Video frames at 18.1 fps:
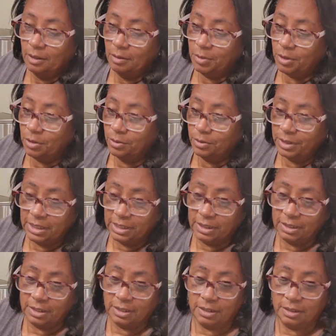I'm gonna go
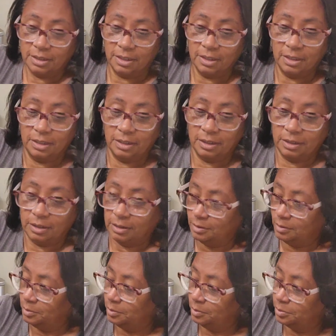ahead
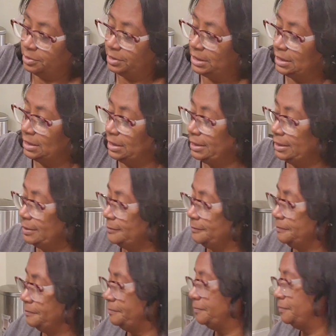and put it
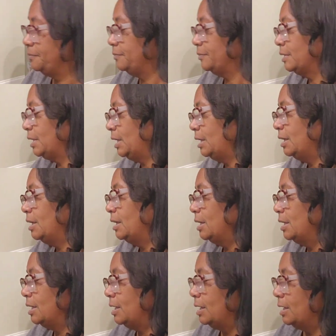in.
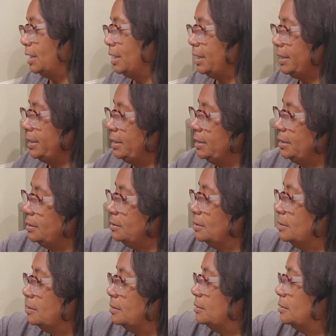And